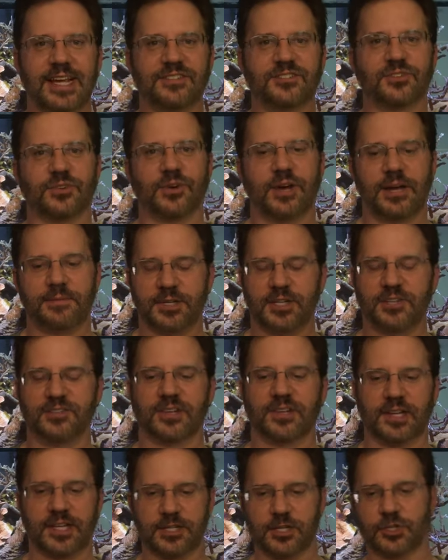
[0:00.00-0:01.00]
so I've been using
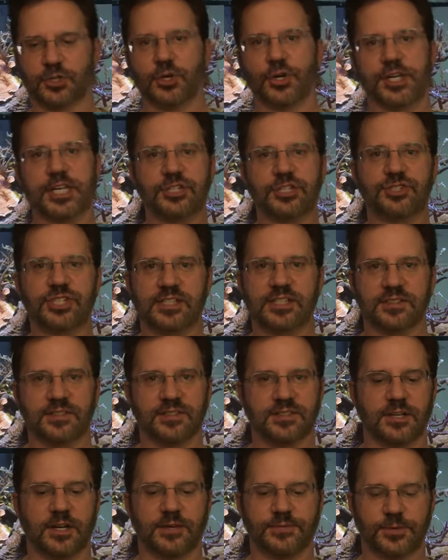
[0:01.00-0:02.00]
it like on cookie sheets and
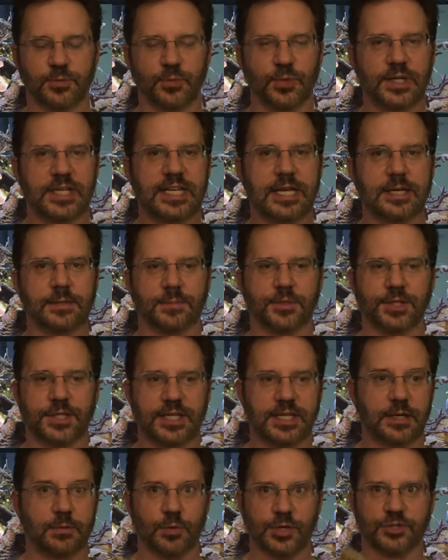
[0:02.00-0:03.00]
stuff to really get them
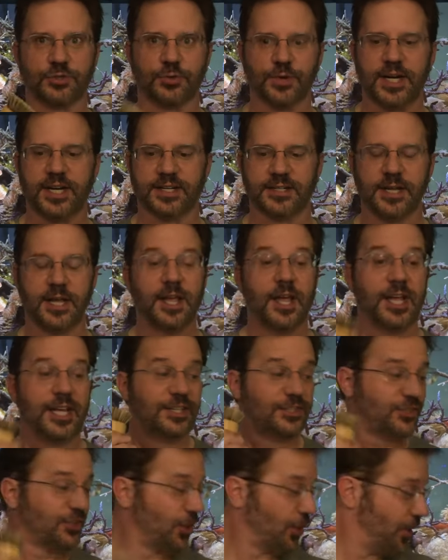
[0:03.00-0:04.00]
clean. It works great.
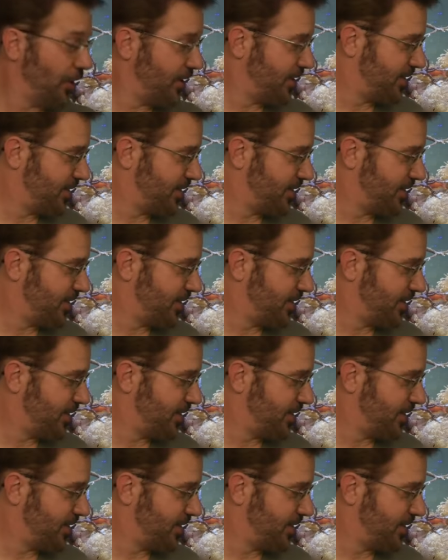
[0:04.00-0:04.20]
Turns